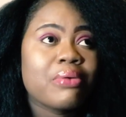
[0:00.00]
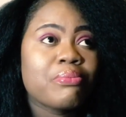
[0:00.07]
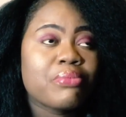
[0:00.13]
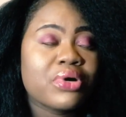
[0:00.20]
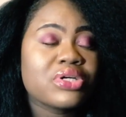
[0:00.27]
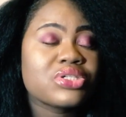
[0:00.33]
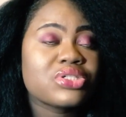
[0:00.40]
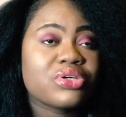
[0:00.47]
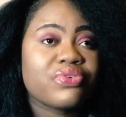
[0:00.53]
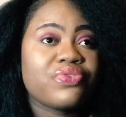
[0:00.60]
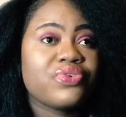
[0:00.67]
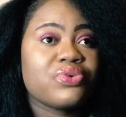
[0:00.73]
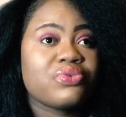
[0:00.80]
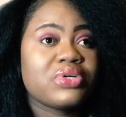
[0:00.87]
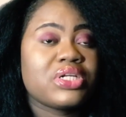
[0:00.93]
most
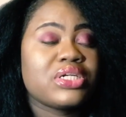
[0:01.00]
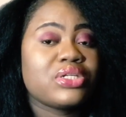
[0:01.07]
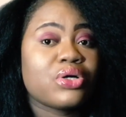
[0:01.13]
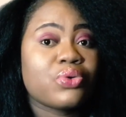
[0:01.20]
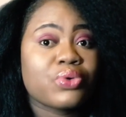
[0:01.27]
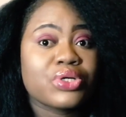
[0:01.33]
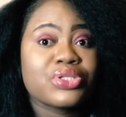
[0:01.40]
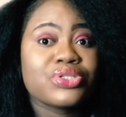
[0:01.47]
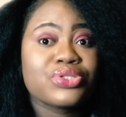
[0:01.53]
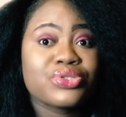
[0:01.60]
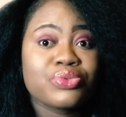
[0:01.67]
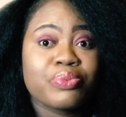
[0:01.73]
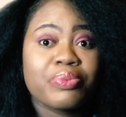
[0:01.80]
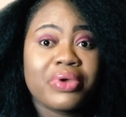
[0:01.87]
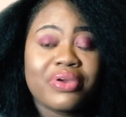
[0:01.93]
of you really don't want
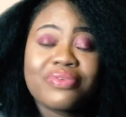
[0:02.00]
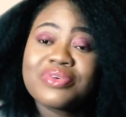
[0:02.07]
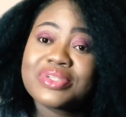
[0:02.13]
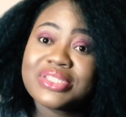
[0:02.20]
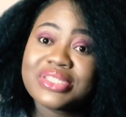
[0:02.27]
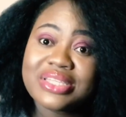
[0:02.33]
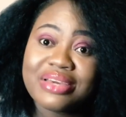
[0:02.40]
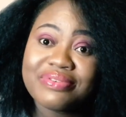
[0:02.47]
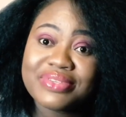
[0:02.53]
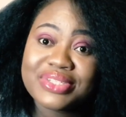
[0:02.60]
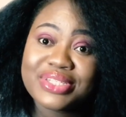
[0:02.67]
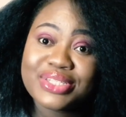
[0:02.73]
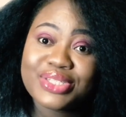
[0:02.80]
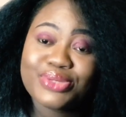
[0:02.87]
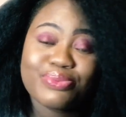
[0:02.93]
to pay for
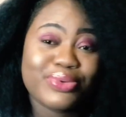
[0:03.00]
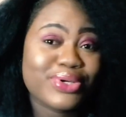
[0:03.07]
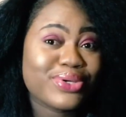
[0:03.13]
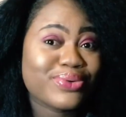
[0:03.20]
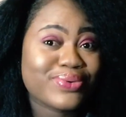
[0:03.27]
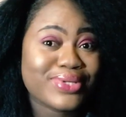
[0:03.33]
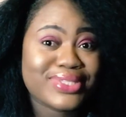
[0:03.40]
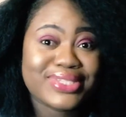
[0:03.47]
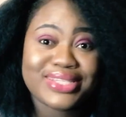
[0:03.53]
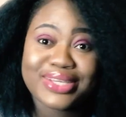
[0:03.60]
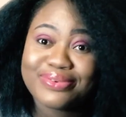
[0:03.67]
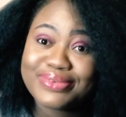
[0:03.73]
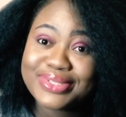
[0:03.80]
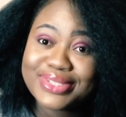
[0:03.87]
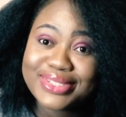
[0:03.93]
services, but you want
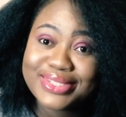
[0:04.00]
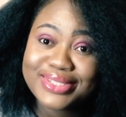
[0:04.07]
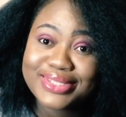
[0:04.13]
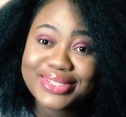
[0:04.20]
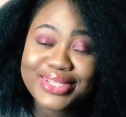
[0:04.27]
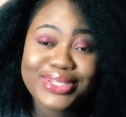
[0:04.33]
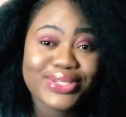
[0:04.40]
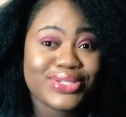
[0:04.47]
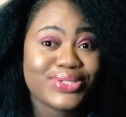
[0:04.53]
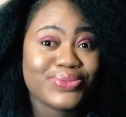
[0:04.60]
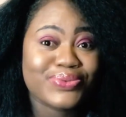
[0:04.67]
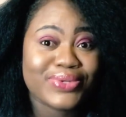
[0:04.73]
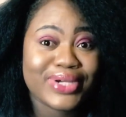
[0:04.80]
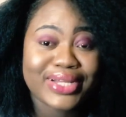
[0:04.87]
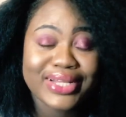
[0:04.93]
services. It
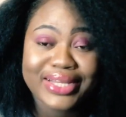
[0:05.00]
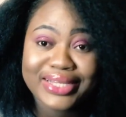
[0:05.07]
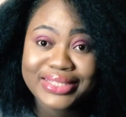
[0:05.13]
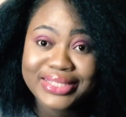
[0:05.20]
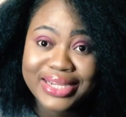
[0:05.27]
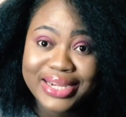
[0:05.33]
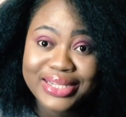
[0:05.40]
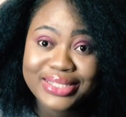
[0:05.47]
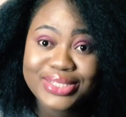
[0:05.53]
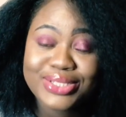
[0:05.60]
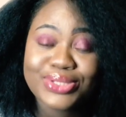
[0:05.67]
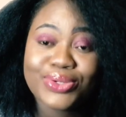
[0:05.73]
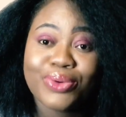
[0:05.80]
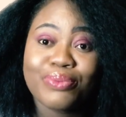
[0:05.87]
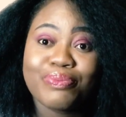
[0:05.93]
doesn't work like that.
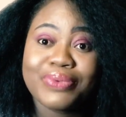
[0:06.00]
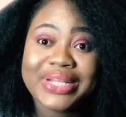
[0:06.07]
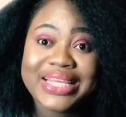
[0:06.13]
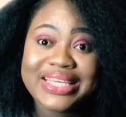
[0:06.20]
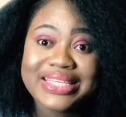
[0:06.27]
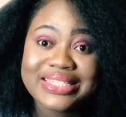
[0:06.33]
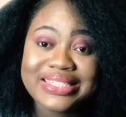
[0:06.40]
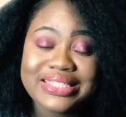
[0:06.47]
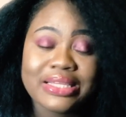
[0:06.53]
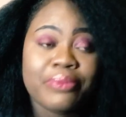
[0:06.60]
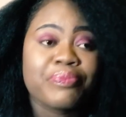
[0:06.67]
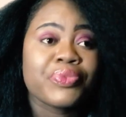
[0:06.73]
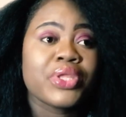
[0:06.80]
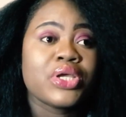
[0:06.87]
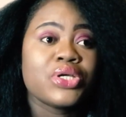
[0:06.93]
So please,
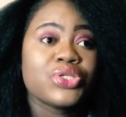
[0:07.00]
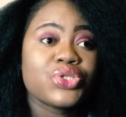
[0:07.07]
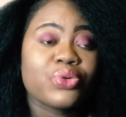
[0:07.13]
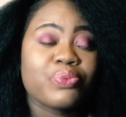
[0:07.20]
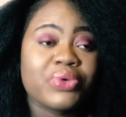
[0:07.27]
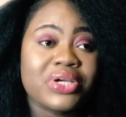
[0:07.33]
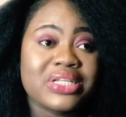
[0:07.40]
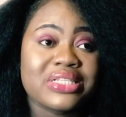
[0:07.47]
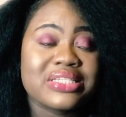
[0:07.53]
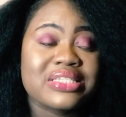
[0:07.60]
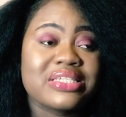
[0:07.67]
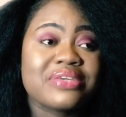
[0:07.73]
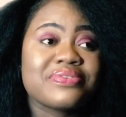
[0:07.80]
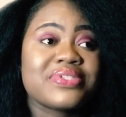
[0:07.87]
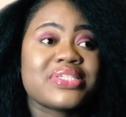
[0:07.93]
to be on the
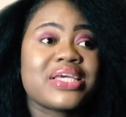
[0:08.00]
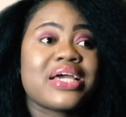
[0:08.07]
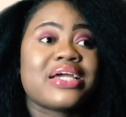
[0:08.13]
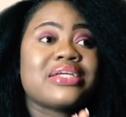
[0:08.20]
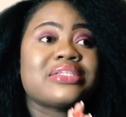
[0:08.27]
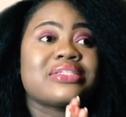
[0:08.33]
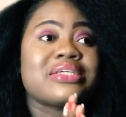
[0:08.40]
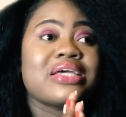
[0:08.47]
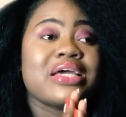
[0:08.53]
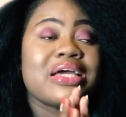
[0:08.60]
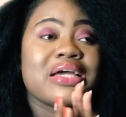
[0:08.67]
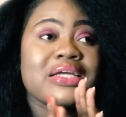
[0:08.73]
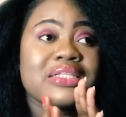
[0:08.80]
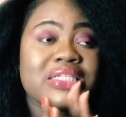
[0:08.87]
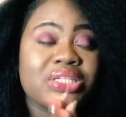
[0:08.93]
safe side,
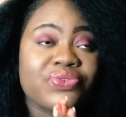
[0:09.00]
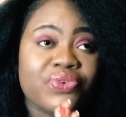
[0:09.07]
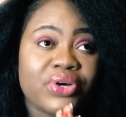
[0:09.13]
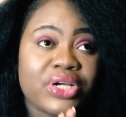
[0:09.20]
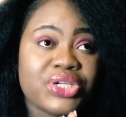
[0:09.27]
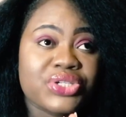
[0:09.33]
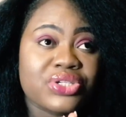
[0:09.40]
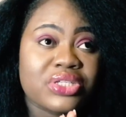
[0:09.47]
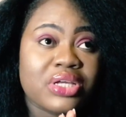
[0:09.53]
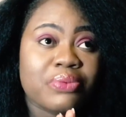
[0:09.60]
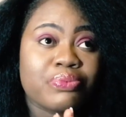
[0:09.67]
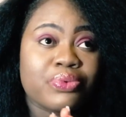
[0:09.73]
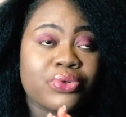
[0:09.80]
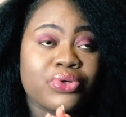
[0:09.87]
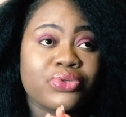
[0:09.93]
this vocational
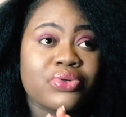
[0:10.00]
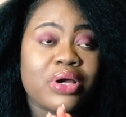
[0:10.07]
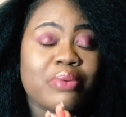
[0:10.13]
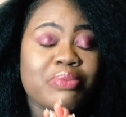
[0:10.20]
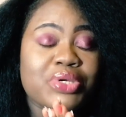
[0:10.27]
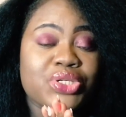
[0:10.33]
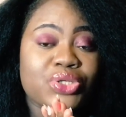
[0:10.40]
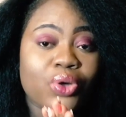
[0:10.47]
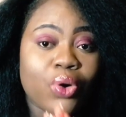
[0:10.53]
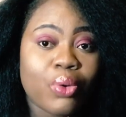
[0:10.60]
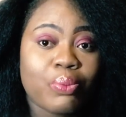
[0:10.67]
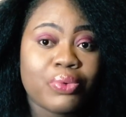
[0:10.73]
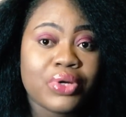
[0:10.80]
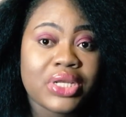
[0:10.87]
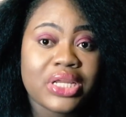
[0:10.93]
program is
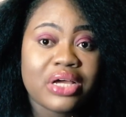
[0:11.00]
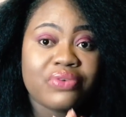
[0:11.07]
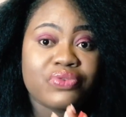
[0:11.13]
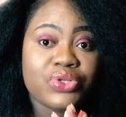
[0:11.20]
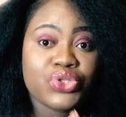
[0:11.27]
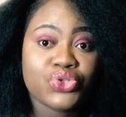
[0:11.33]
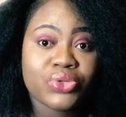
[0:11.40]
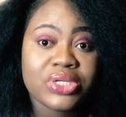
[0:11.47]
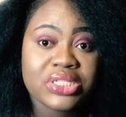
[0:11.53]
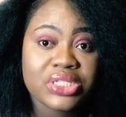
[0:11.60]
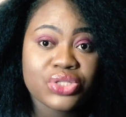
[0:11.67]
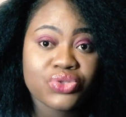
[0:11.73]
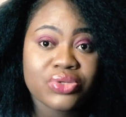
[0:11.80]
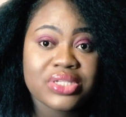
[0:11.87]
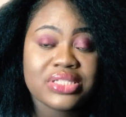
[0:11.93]
open now for
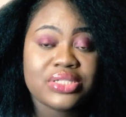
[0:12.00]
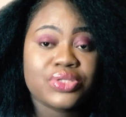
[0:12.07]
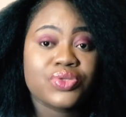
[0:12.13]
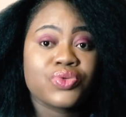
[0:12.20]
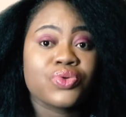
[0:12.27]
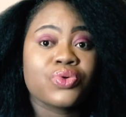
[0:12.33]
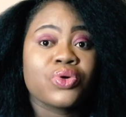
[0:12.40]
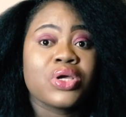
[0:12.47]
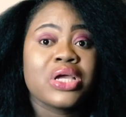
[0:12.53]
2022.